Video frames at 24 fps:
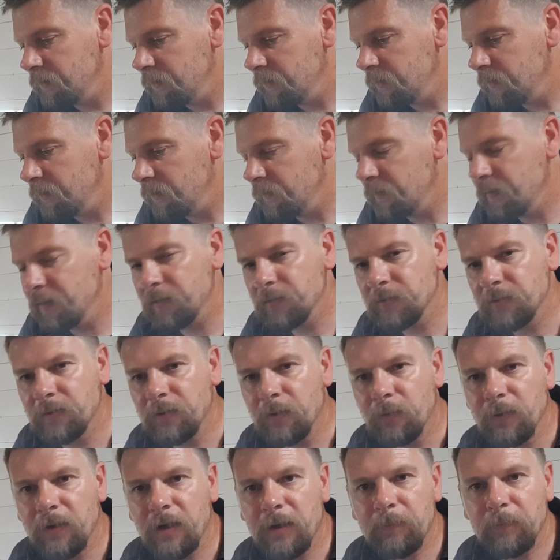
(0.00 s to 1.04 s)
I think there's
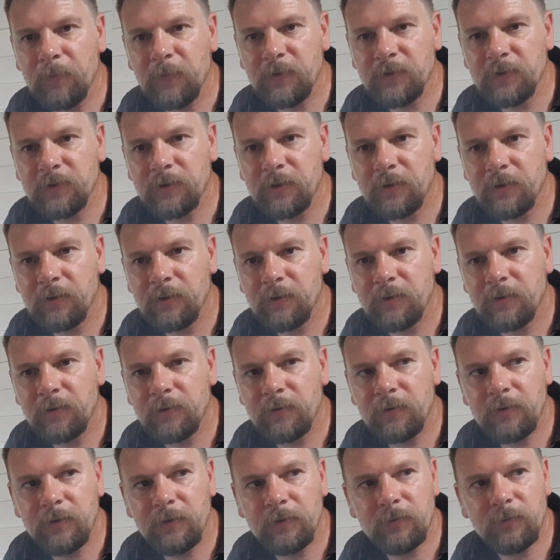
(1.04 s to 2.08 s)
Noel Edmonds
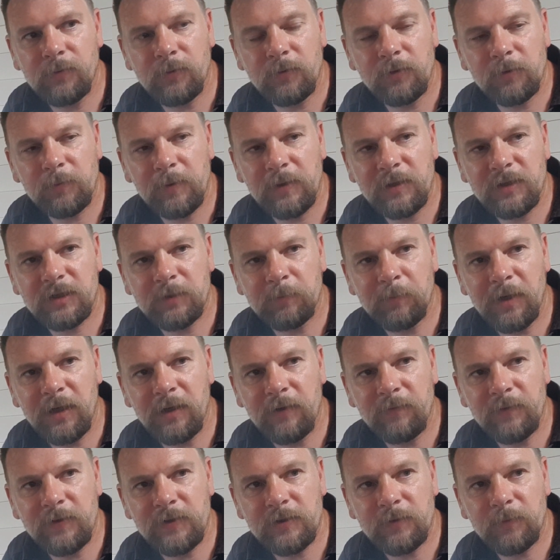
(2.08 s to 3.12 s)
that talked about
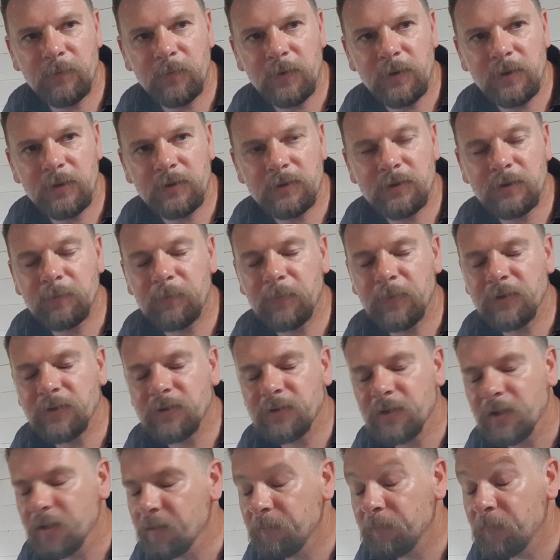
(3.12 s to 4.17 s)
smell-o-vision once, but
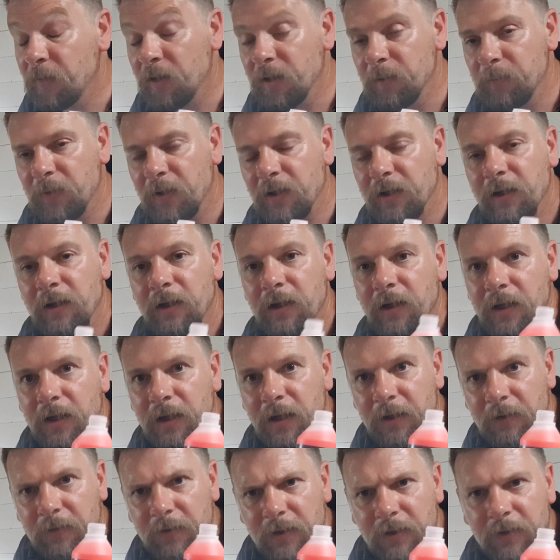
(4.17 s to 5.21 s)
uh, by the by,
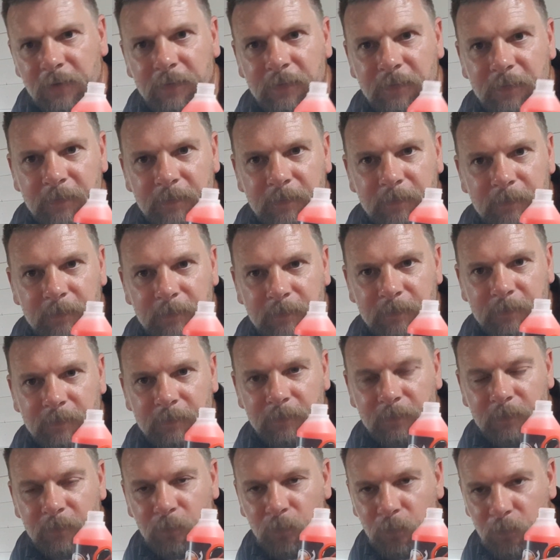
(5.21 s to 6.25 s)
if
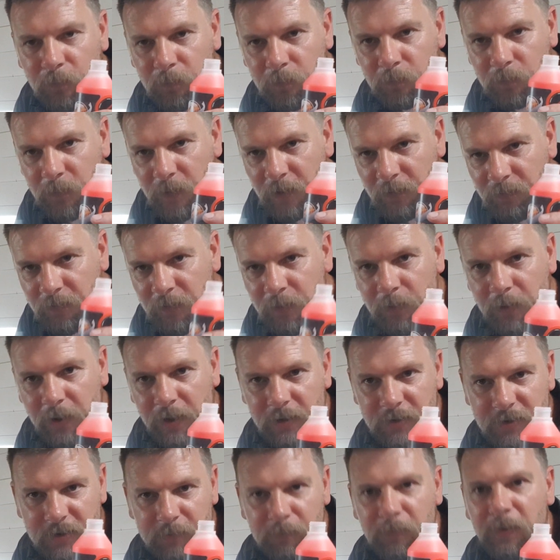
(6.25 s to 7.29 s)
if you
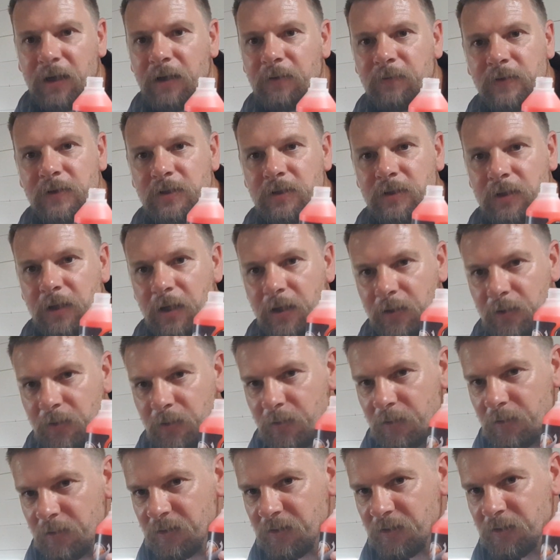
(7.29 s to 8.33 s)
had smell-o-vision and you
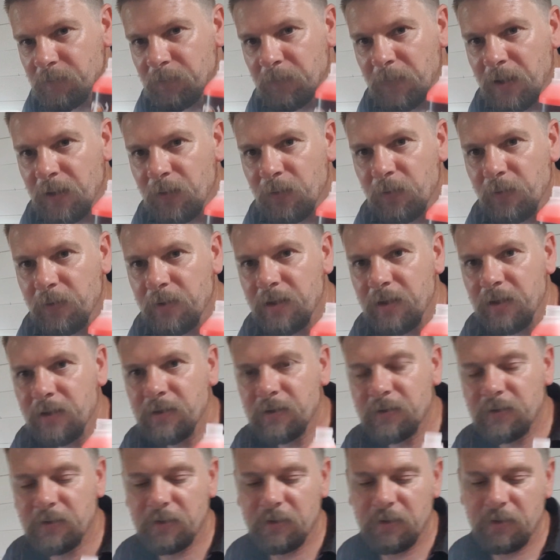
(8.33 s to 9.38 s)
could smell
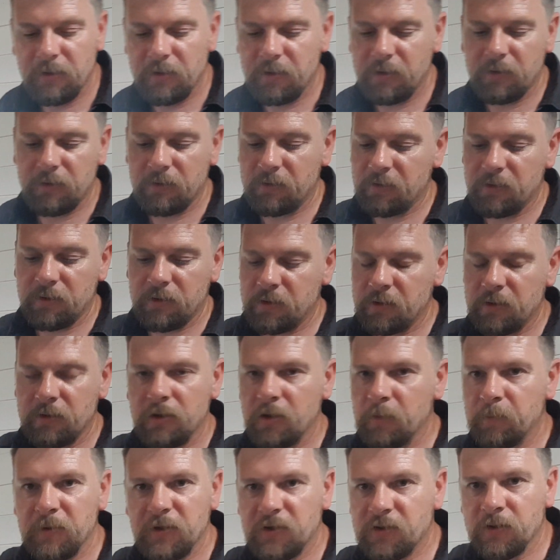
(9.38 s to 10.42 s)
these,
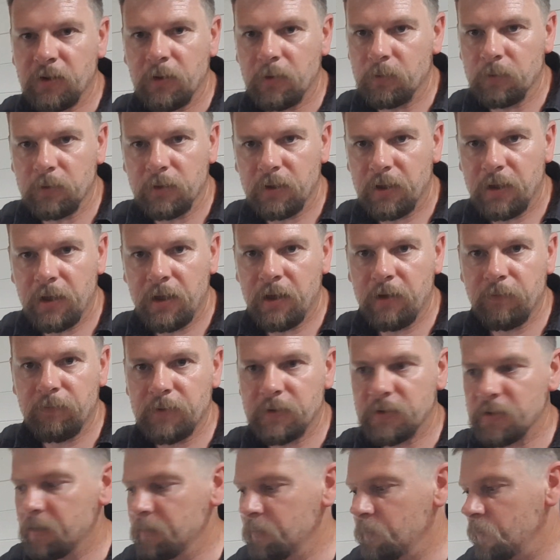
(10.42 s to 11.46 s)
you'd be sold. Every
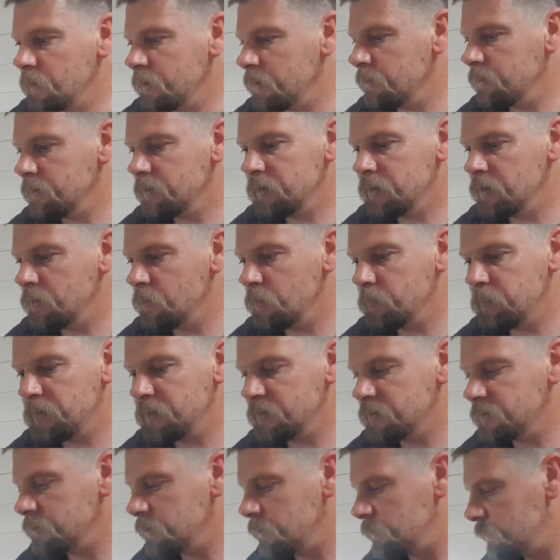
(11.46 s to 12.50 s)
time winner, you would be
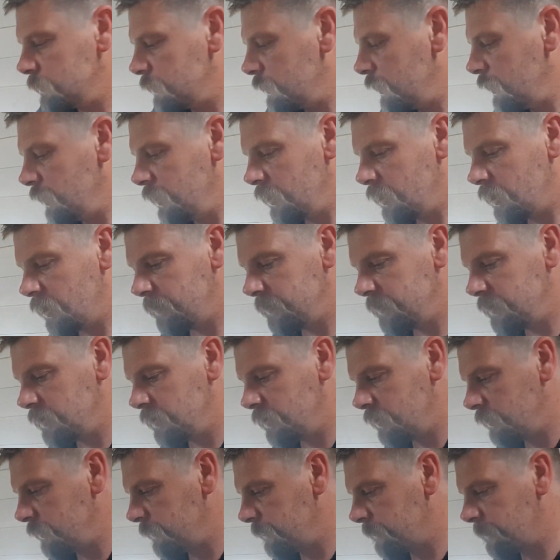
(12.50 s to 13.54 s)
sold. I mean, you
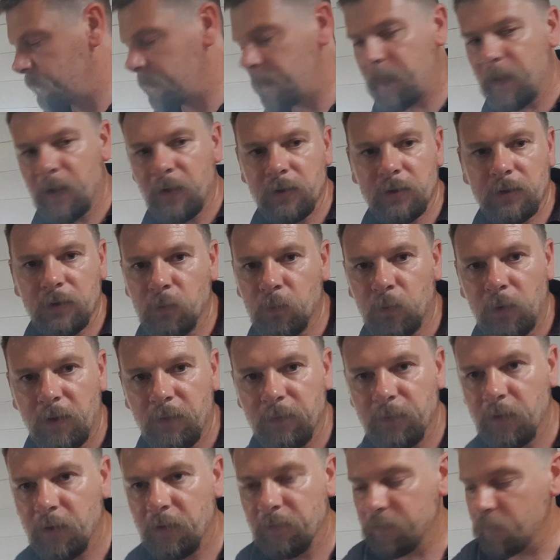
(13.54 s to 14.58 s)
know, I could
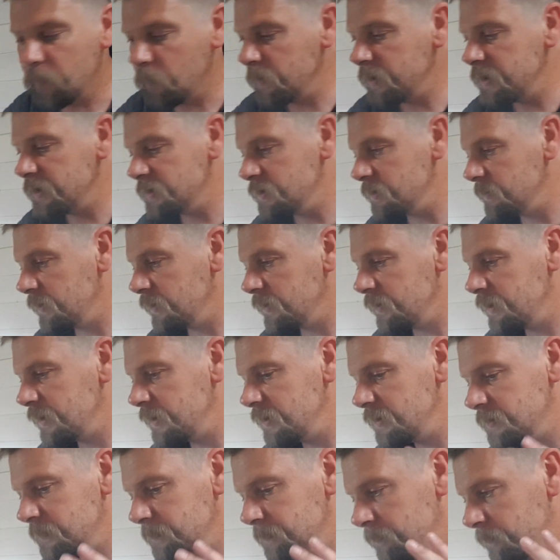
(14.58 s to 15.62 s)
waffle on for weeks about
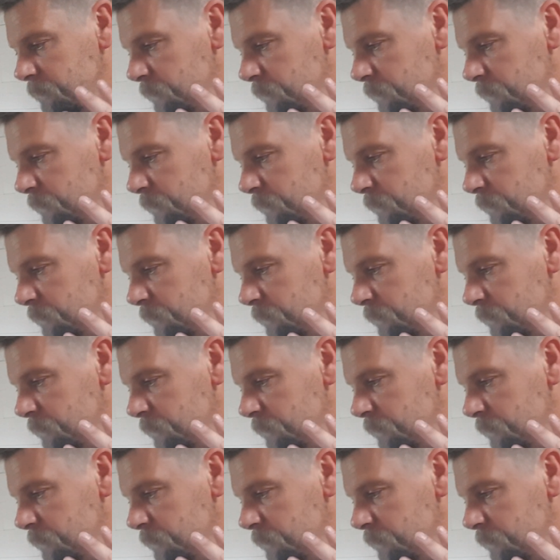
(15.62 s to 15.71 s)
these,